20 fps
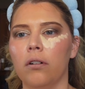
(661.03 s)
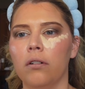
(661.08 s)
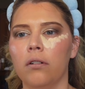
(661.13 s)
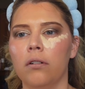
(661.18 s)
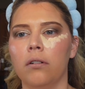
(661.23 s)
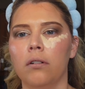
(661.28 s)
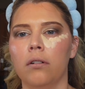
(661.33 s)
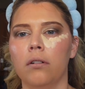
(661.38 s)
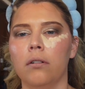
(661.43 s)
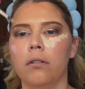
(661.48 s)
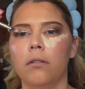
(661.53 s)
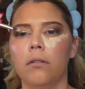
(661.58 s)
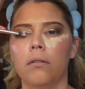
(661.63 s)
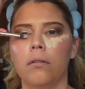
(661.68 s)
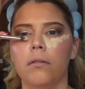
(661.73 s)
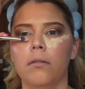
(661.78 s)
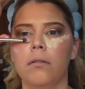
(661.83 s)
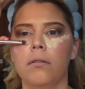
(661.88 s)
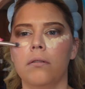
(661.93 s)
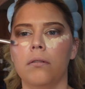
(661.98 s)
Tarte
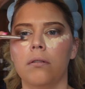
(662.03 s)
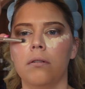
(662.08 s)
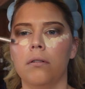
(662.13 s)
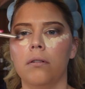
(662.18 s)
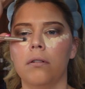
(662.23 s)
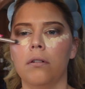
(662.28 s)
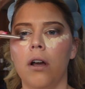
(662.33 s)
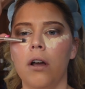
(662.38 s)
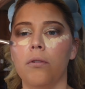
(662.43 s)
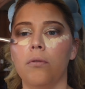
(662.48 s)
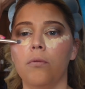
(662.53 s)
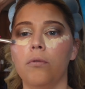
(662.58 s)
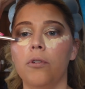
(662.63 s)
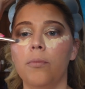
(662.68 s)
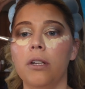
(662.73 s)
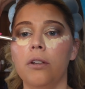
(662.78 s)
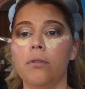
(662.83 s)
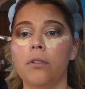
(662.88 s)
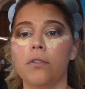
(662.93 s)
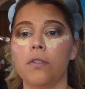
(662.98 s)

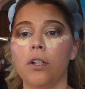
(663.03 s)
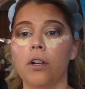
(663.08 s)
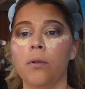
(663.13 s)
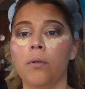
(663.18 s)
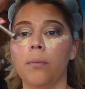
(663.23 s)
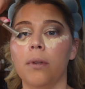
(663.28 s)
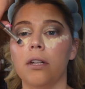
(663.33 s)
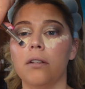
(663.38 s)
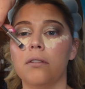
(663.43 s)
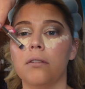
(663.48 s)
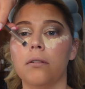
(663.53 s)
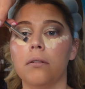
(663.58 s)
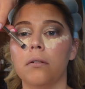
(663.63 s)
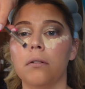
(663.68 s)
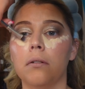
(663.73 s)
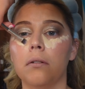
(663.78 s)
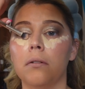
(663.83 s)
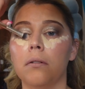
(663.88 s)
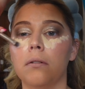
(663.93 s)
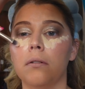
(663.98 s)
Shape Tape in the
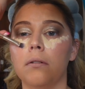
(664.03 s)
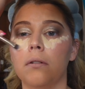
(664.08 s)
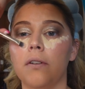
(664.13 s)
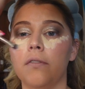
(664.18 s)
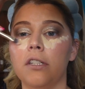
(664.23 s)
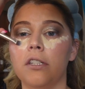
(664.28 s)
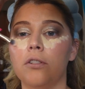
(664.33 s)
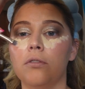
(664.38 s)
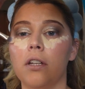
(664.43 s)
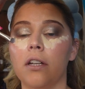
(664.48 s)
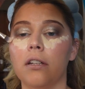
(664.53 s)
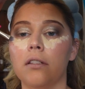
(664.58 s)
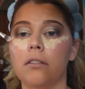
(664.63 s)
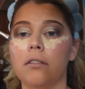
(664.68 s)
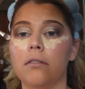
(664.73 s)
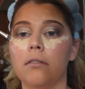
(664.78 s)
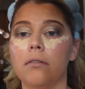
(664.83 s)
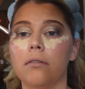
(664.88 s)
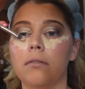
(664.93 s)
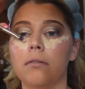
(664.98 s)
shade
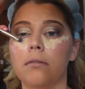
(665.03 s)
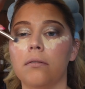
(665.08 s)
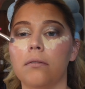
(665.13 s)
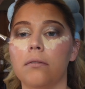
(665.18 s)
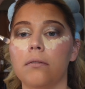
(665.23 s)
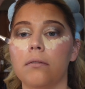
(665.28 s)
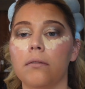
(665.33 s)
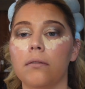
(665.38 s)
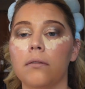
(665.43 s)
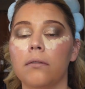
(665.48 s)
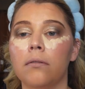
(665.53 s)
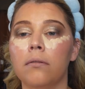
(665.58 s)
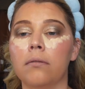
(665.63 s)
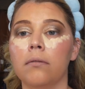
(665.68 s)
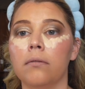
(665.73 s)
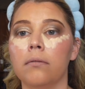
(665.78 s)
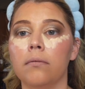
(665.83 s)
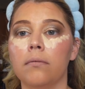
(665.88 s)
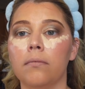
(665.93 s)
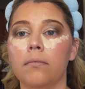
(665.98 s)
Light Sand.
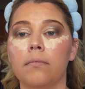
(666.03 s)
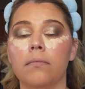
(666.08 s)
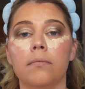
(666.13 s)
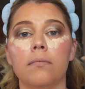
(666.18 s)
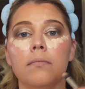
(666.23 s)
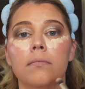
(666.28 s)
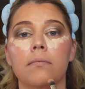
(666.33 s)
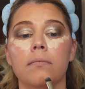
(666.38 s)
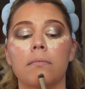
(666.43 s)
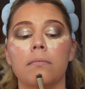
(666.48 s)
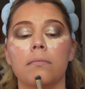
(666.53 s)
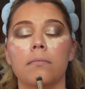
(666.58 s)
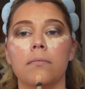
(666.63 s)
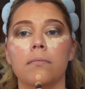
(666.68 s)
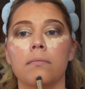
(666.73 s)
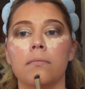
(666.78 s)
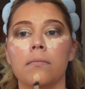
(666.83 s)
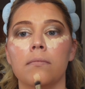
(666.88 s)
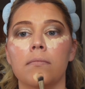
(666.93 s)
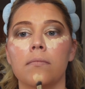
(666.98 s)

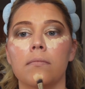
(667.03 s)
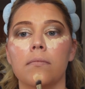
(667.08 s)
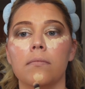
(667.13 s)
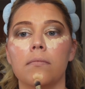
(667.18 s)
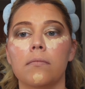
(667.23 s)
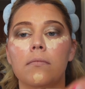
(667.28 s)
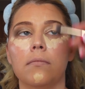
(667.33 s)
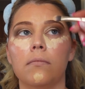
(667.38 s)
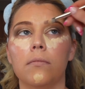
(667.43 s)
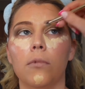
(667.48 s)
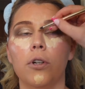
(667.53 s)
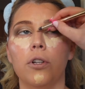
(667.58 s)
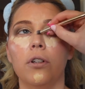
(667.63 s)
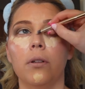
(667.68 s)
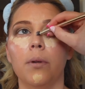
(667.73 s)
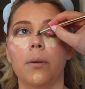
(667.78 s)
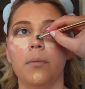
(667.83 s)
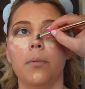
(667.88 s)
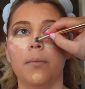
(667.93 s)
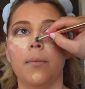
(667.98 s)
And we are
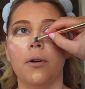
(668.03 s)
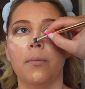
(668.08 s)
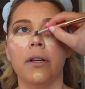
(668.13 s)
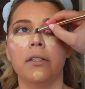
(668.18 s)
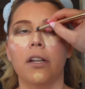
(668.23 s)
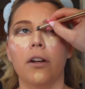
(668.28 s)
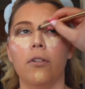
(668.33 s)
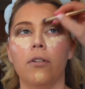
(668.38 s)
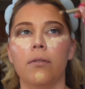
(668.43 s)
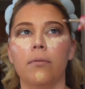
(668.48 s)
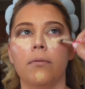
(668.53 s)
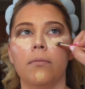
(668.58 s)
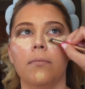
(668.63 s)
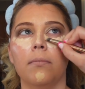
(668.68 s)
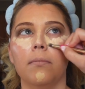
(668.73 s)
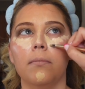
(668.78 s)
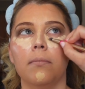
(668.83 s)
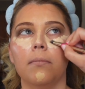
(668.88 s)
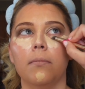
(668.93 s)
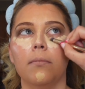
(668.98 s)
just going to brighten
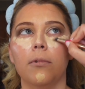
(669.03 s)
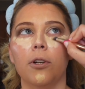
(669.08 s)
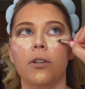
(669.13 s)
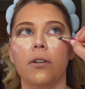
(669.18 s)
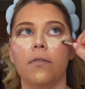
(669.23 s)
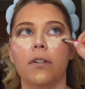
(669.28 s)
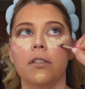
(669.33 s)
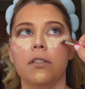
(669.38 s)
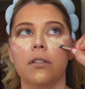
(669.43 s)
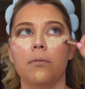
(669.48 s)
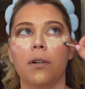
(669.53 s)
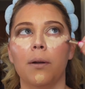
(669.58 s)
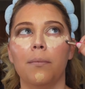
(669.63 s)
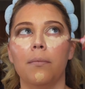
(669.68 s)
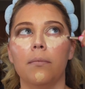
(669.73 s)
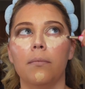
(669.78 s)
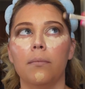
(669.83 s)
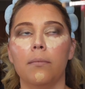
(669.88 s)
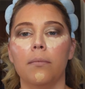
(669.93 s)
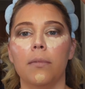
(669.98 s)
that area up. She says she
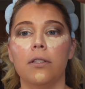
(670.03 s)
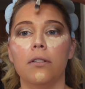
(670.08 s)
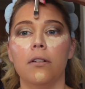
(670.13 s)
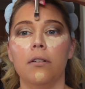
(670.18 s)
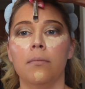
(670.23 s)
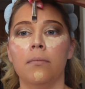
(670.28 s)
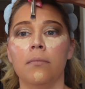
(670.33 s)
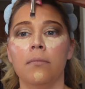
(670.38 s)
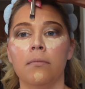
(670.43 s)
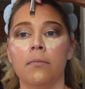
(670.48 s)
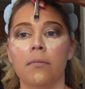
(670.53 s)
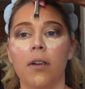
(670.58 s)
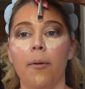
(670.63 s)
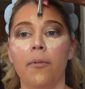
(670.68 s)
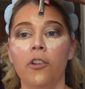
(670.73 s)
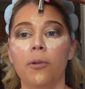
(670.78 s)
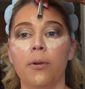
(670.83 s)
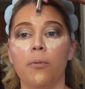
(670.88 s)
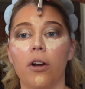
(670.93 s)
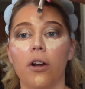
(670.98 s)
loves a good
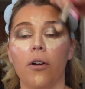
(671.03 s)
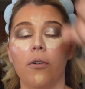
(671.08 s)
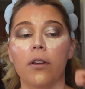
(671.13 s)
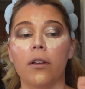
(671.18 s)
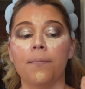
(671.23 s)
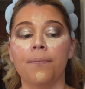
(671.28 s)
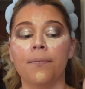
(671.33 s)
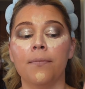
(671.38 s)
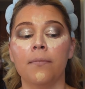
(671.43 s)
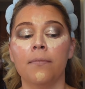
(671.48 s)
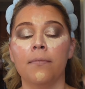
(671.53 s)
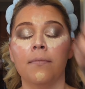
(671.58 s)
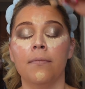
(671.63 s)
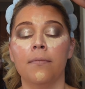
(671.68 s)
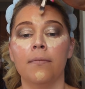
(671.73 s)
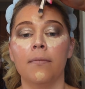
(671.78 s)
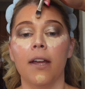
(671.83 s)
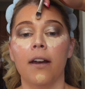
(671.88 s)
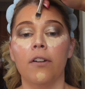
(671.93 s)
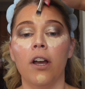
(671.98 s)
bright under eye.
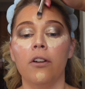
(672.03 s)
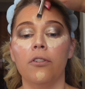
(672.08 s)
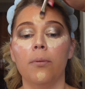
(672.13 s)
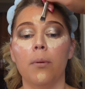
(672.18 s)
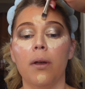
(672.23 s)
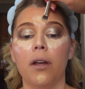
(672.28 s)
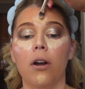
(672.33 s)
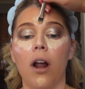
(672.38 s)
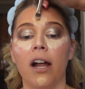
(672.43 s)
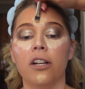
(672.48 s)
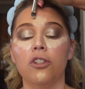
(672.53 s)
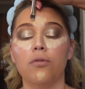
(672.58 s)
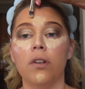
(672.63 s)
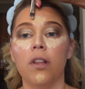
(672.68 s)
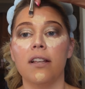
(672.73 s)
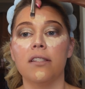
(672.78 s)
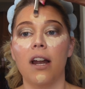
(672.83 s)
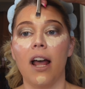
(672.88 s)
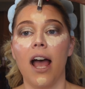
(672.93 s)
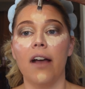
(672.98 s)
So that is
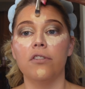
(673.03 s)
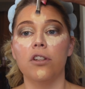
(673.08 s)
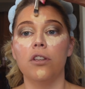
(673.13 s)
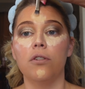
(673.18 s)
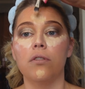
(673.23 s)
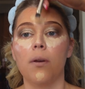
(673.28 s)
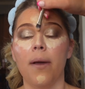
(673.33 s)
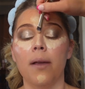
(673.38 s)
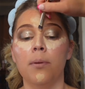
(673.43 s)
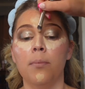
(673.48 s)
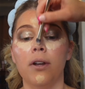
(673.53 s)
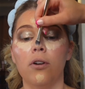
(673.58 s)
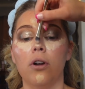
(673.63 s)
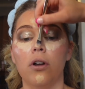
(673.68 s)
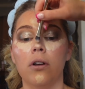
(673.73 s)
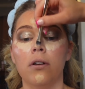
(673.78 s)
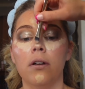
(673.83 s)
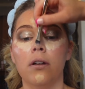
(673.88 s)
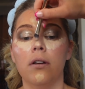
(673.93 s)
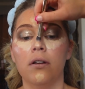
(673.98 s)
exactly what
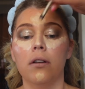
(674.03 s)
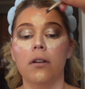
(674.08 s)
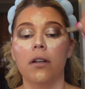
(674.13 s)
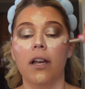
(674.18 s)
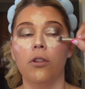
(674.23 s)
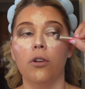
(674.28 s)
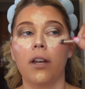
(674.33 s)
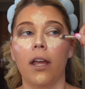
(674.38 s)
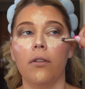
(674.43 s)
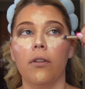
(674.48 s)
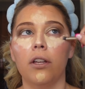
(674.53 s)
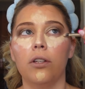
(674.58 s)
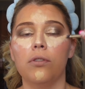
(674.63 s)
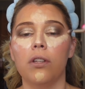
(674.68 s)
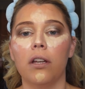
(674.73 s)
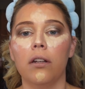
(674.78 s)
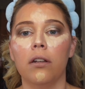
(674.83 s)
we're going to give her.